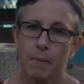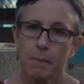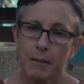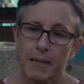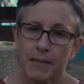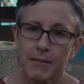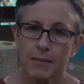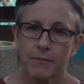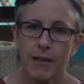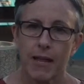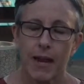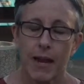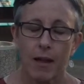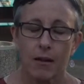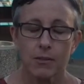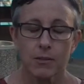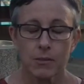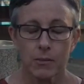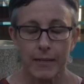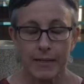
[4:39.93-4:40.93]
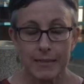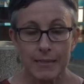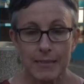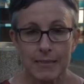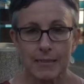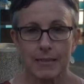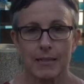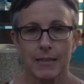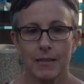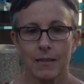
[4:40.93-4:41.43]
But because of that, I also get
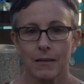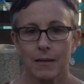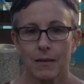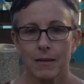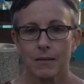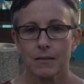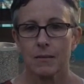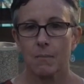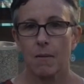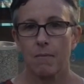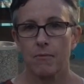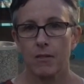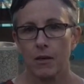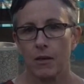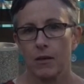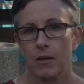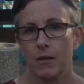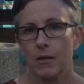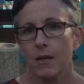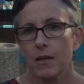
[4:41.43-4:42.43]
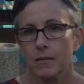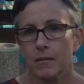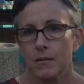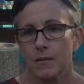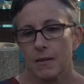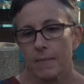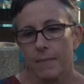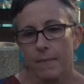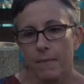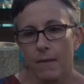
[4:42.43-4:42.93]
to see some of the good and
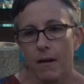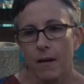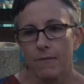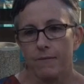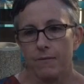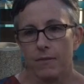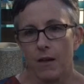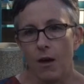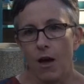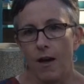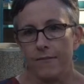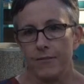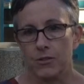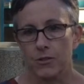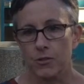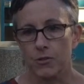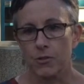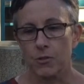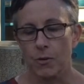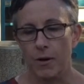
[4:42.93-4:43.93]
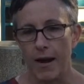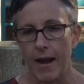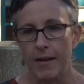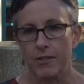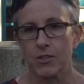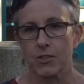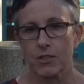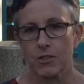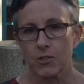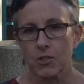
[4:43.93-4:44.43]
some of the officers who are
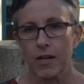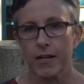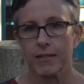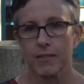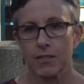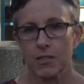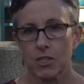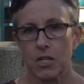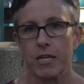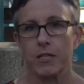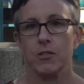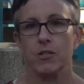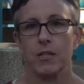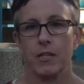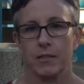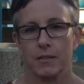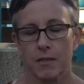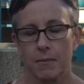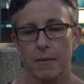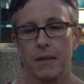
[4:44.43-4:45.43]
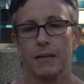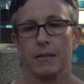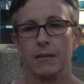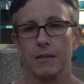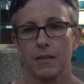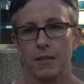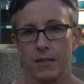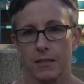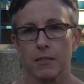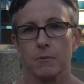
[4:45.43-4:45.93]
actually trying to change things and make
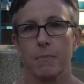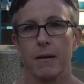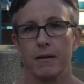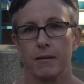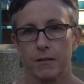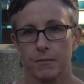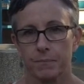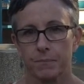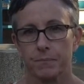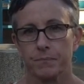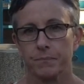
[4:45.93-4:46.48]
things better.